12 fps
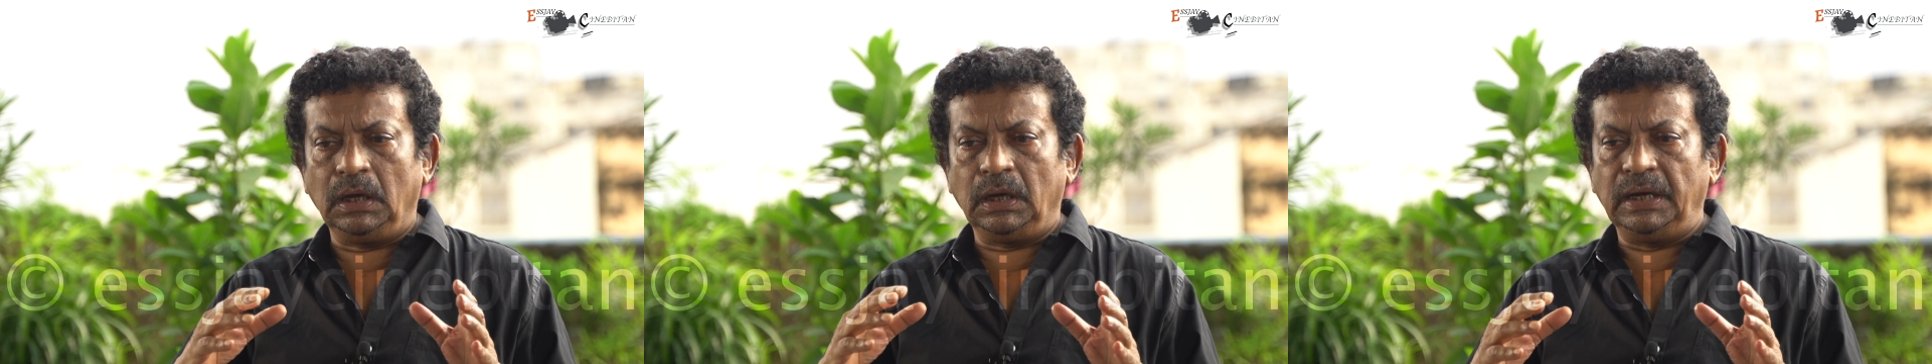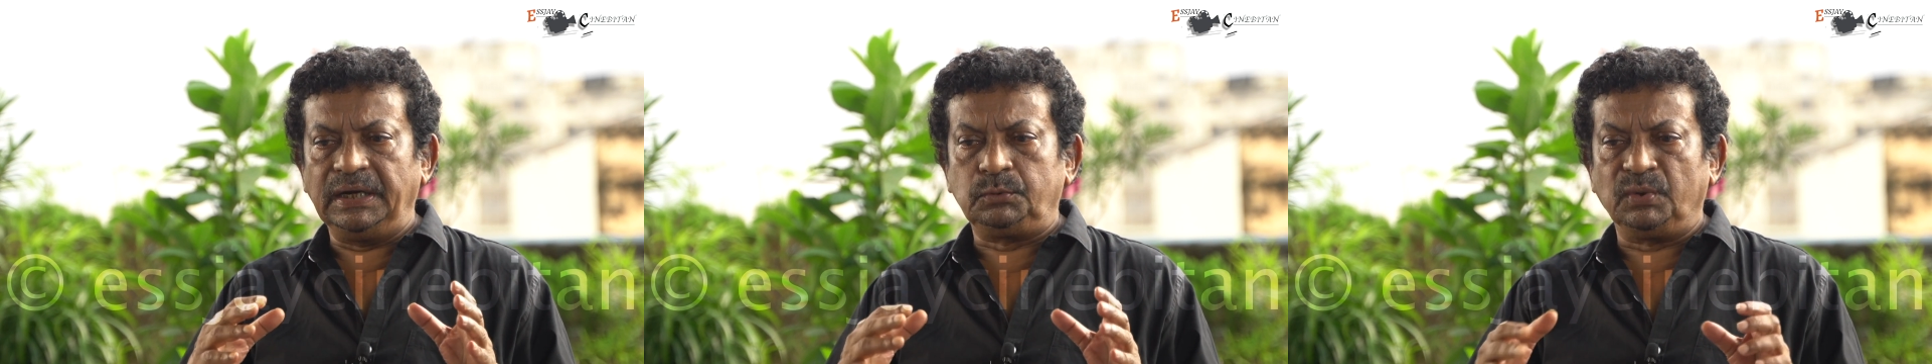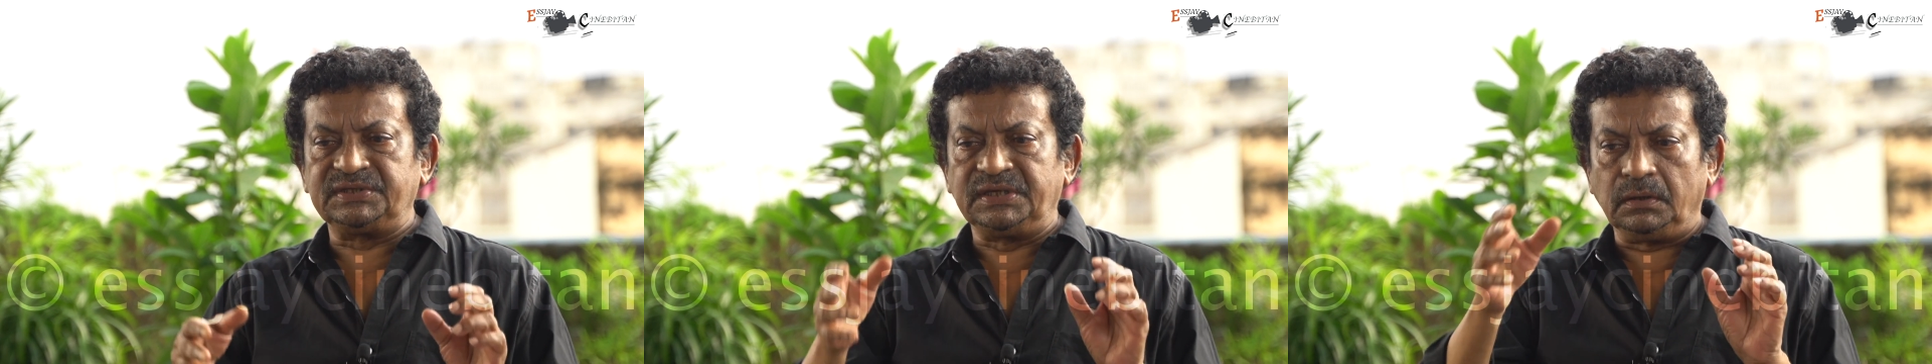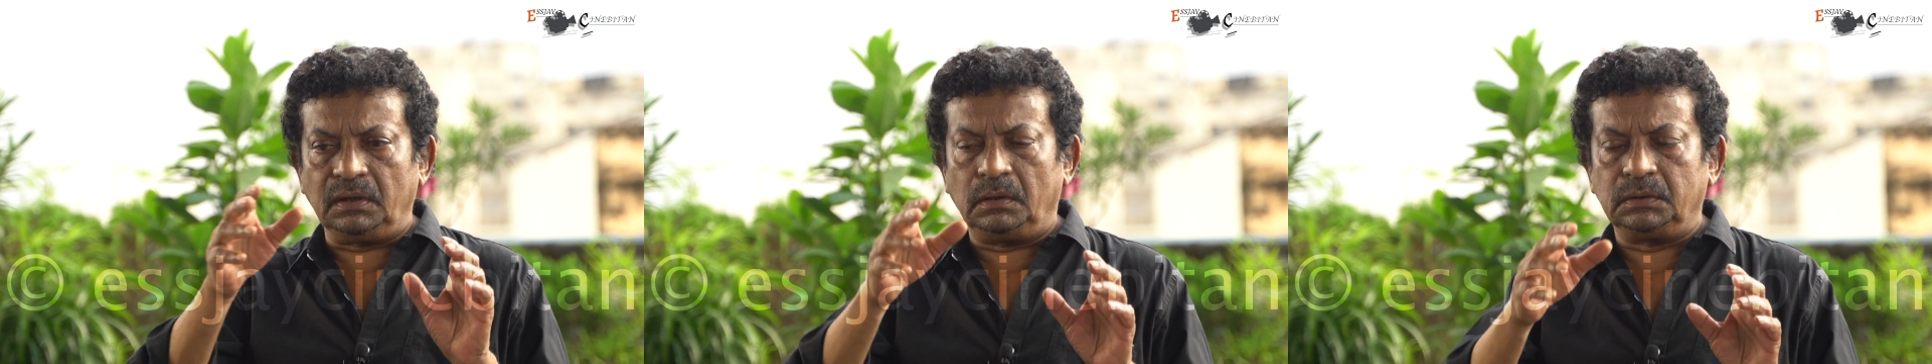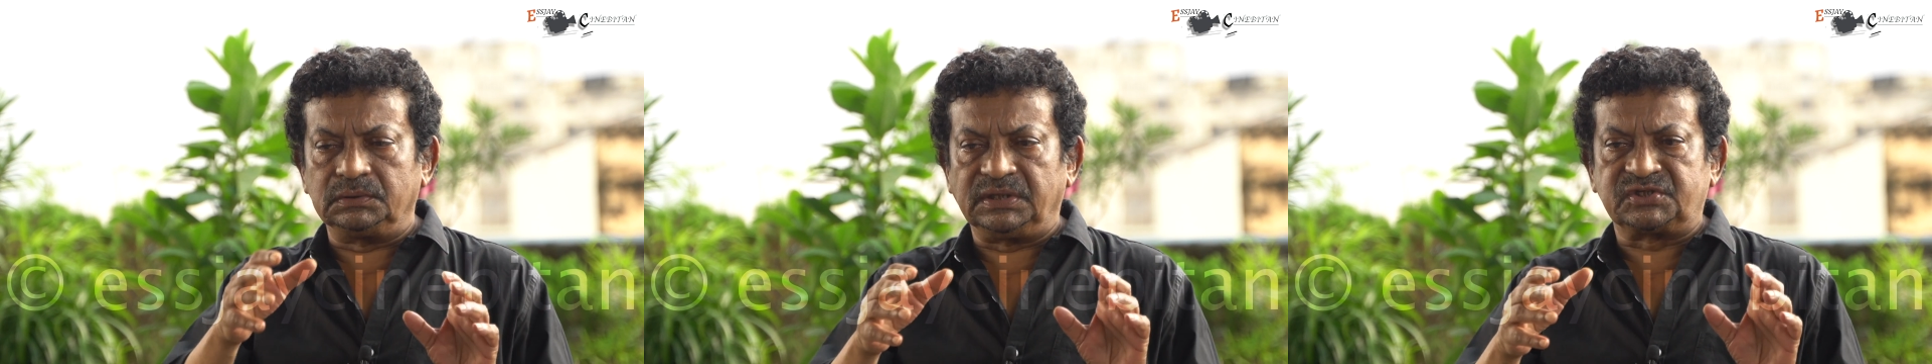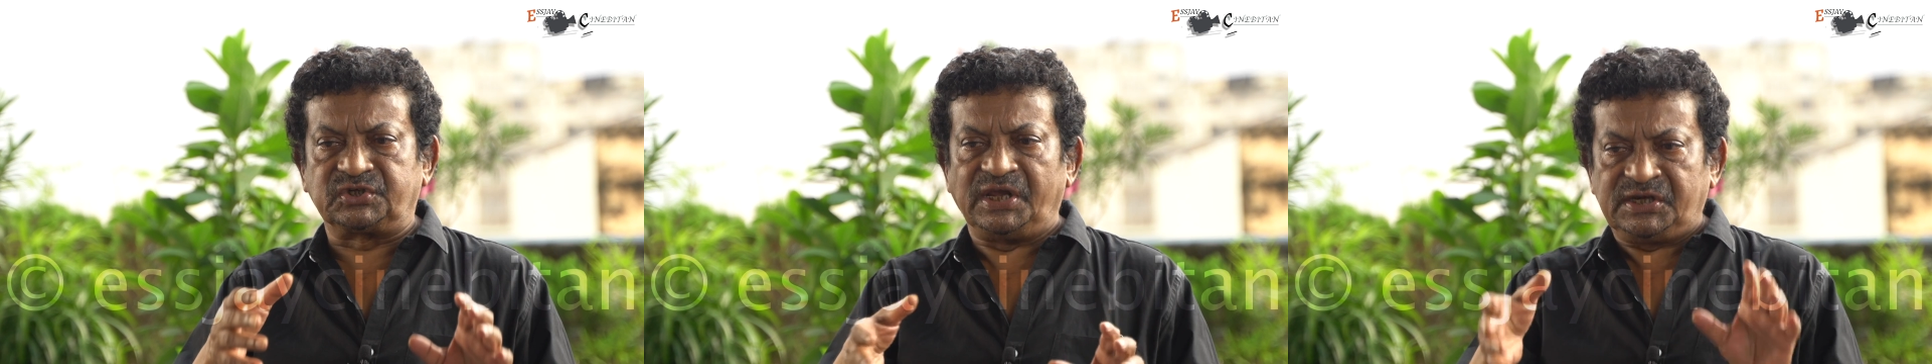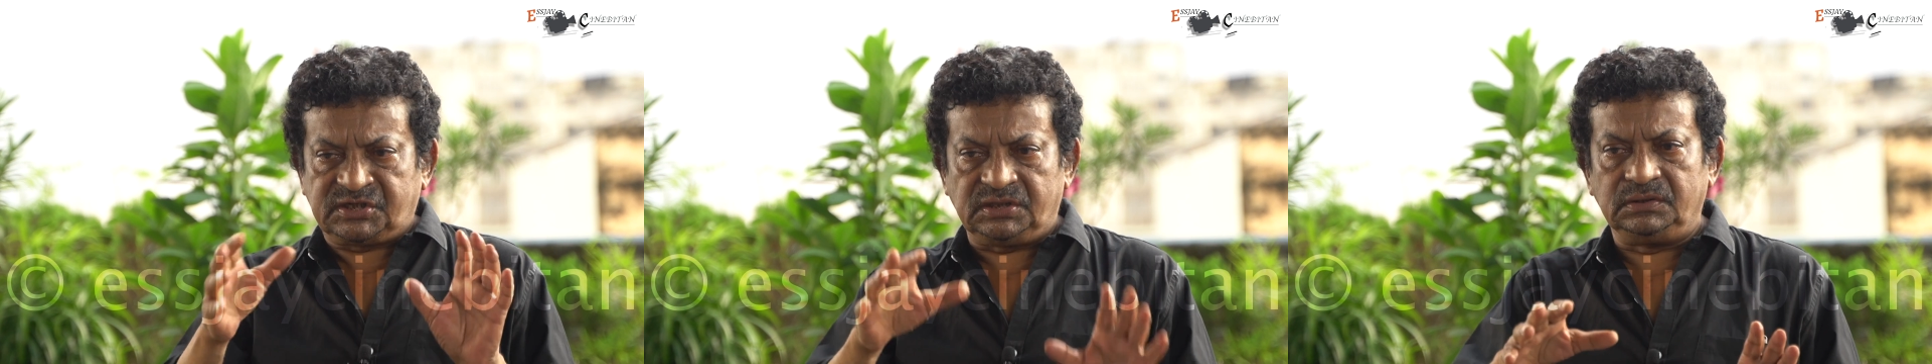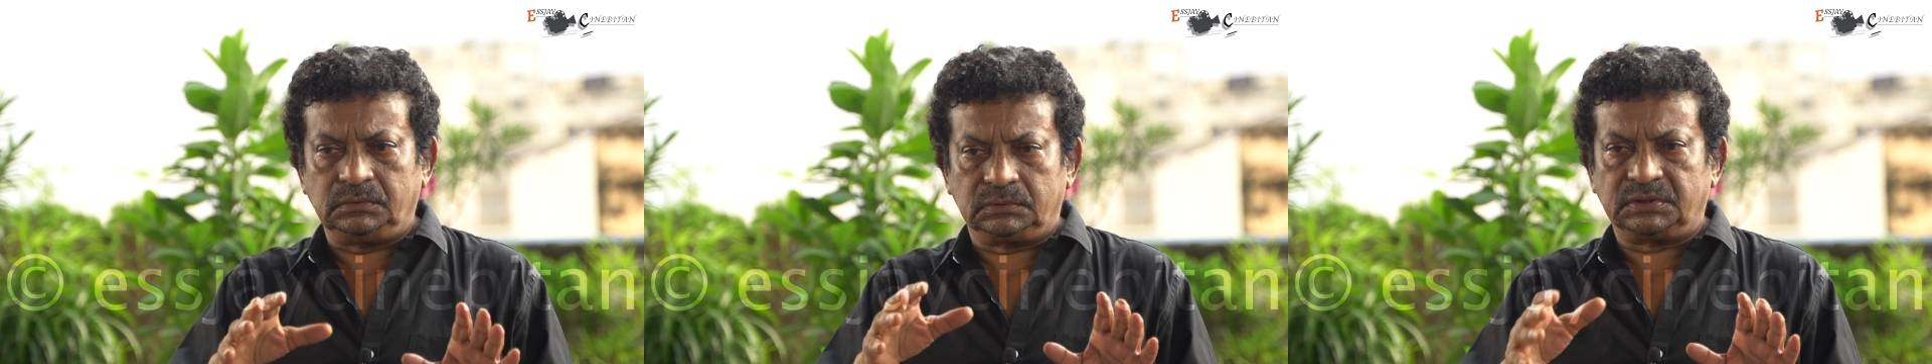it was the
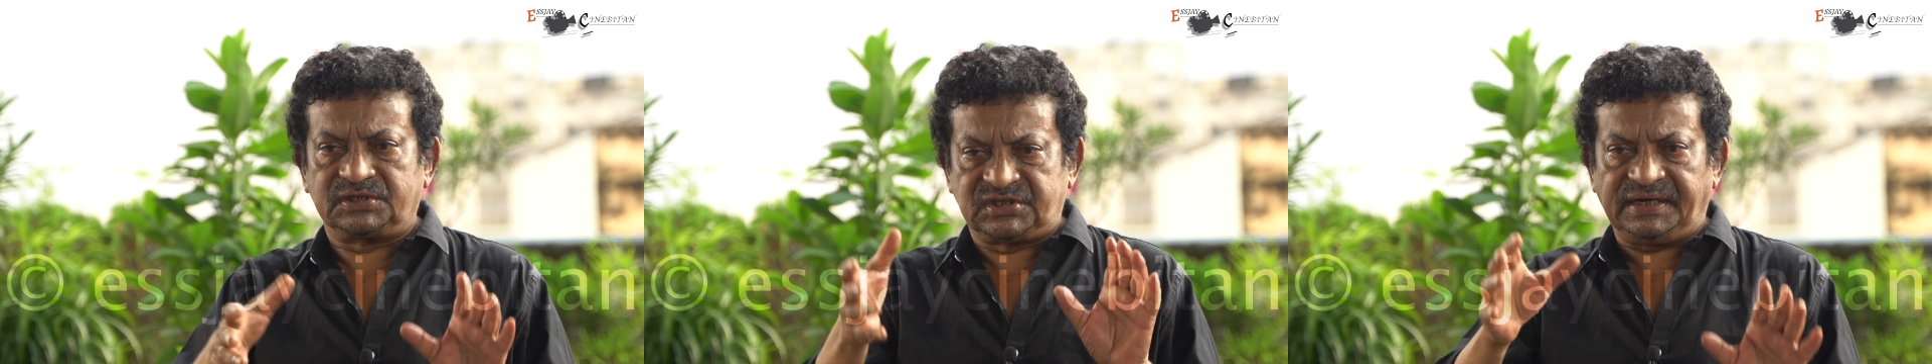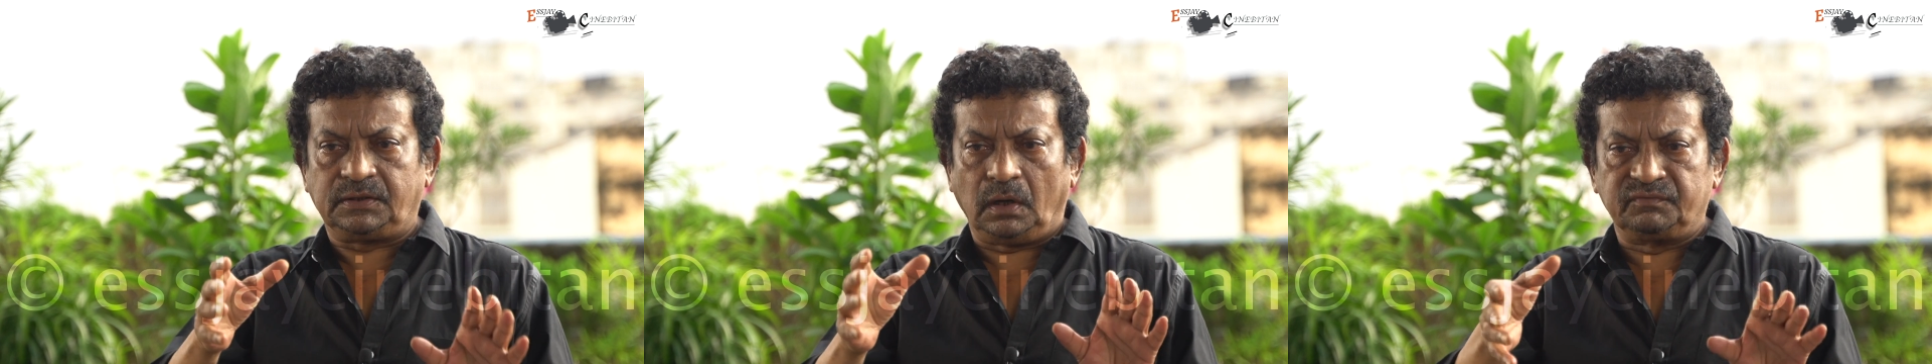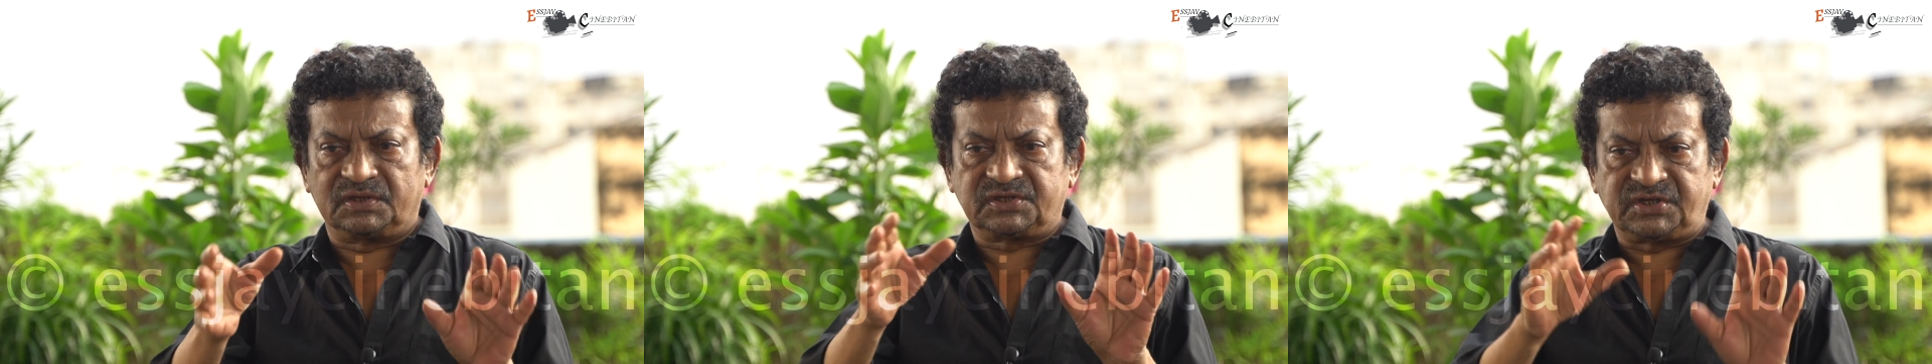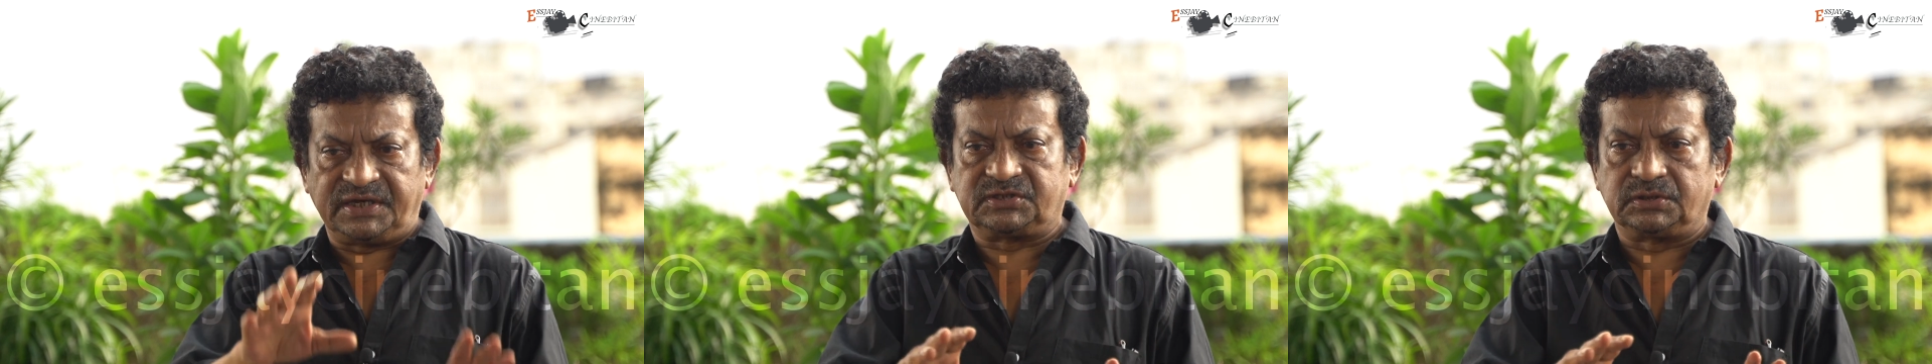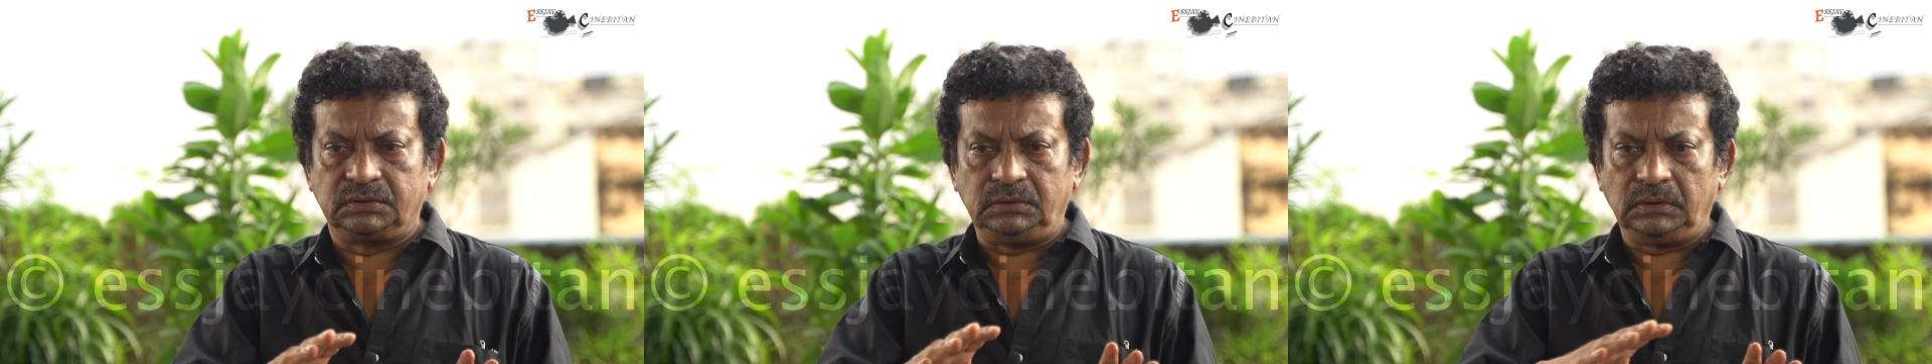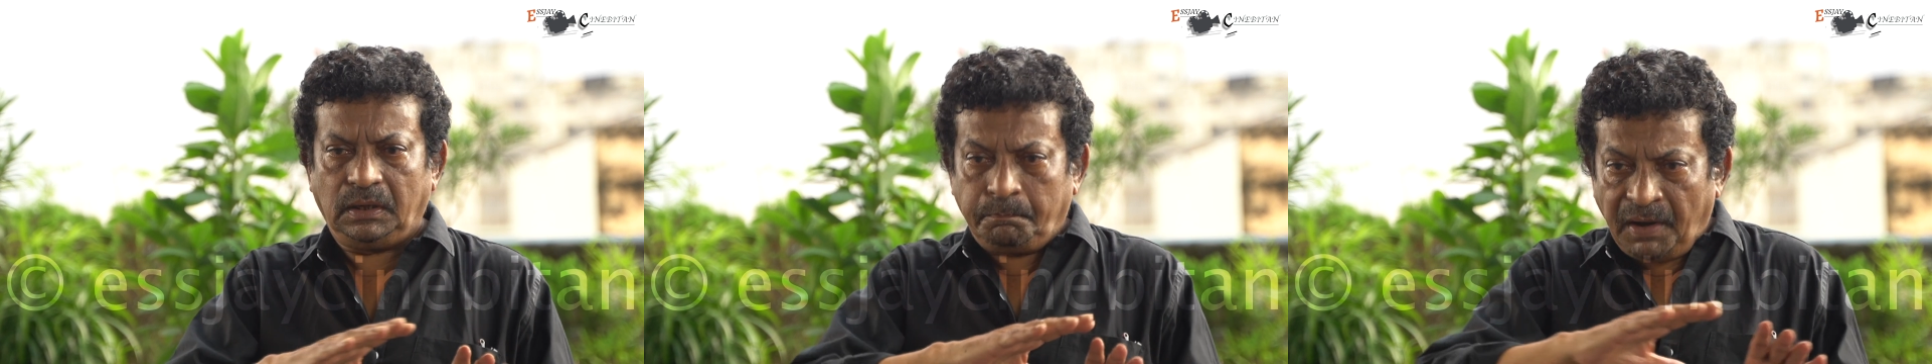station, the set of the station,